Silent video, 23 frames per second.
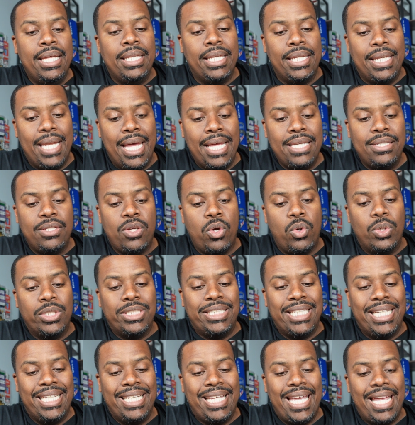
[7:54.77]
The NICE goal is
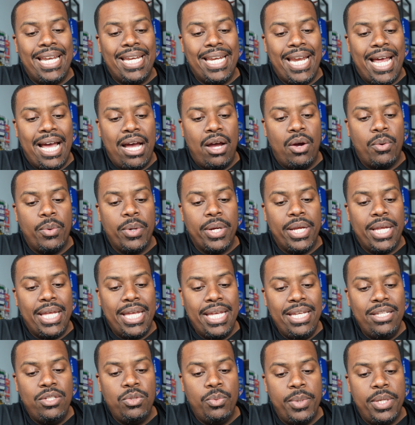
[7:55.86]
dedicate an hour
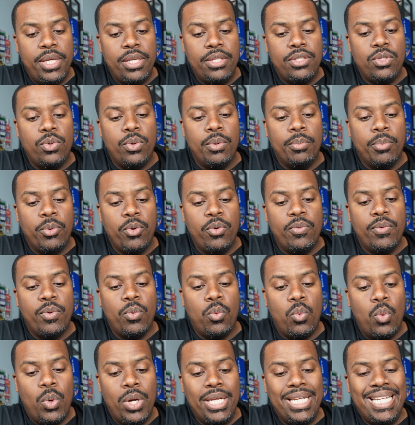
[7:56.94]
each week to
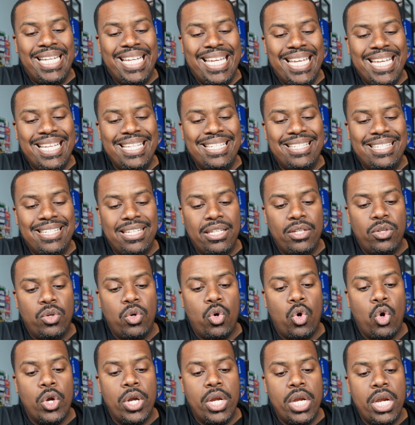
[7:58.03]
improving one key skill
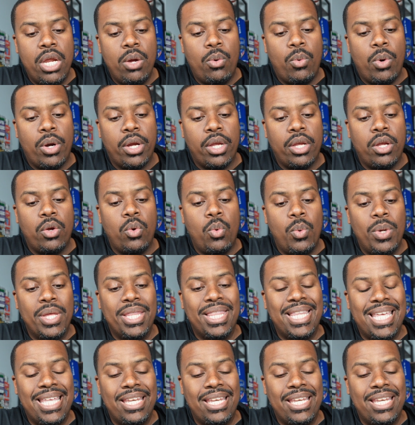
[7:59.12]
or networking with